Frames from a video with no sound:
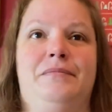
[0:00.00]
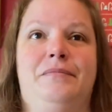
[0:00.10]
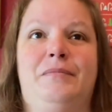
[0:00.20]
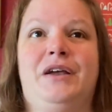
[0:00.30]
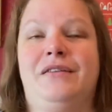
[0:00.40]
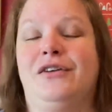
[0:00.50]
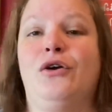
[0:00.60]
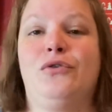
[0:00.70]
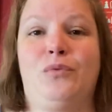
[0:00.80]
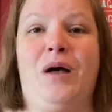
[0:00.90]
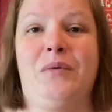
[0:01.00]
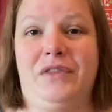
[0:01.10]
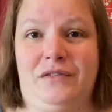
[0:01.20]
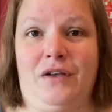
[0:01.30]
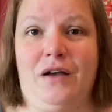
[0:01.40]
because it goes well with
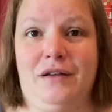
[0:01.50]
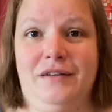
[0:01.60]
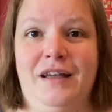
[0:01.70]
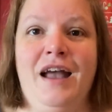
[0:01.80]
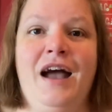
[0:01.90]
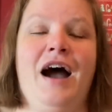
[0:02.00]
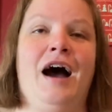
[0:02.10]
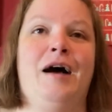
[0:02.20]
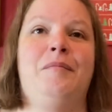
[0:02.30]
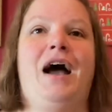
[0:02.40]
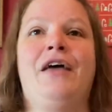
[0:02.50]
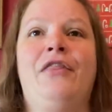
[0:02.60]
the song. I